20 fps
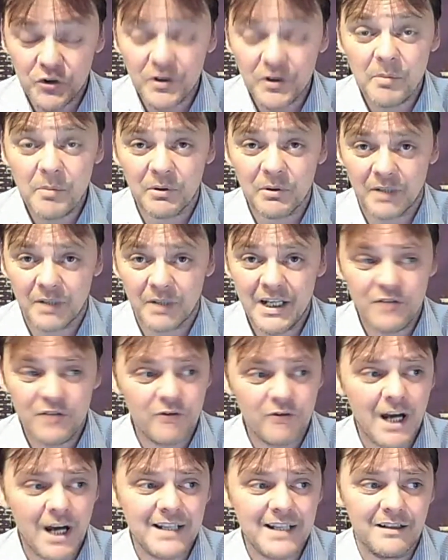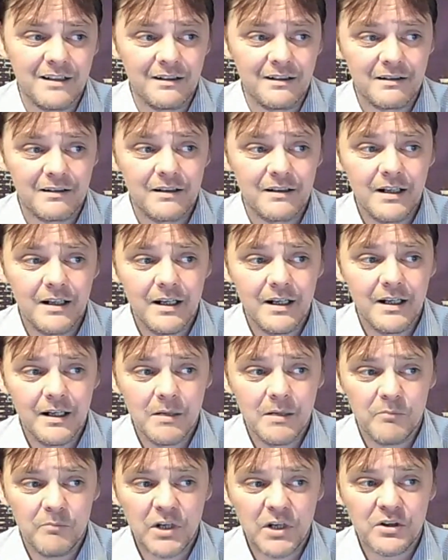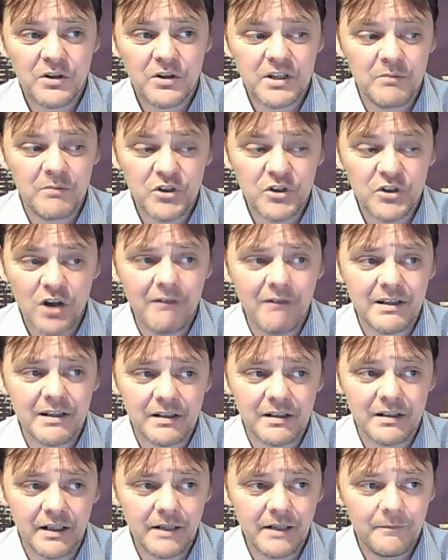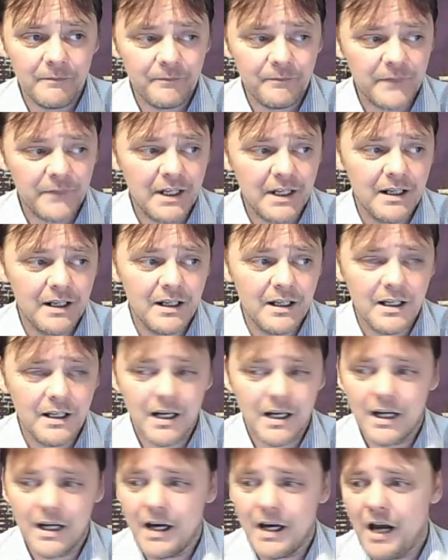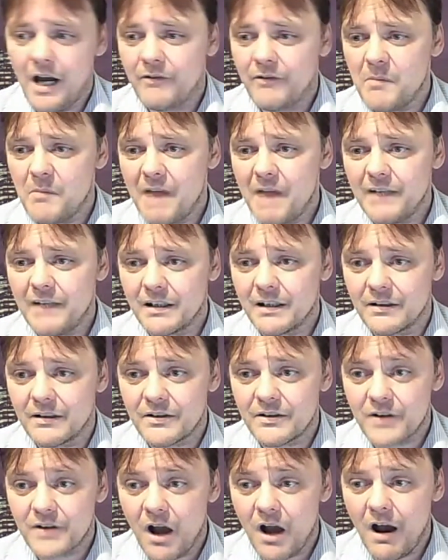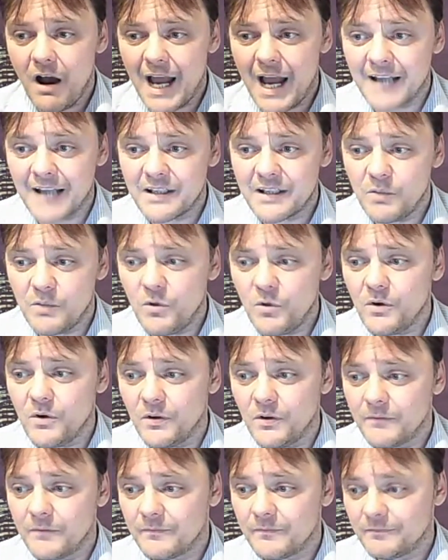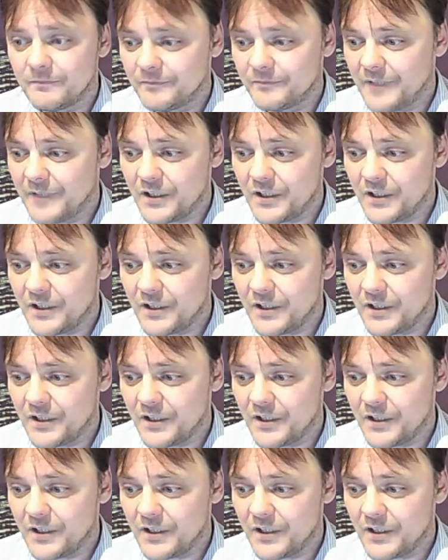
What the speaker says: his writings, because the majority of Americans are anti-war. It's true.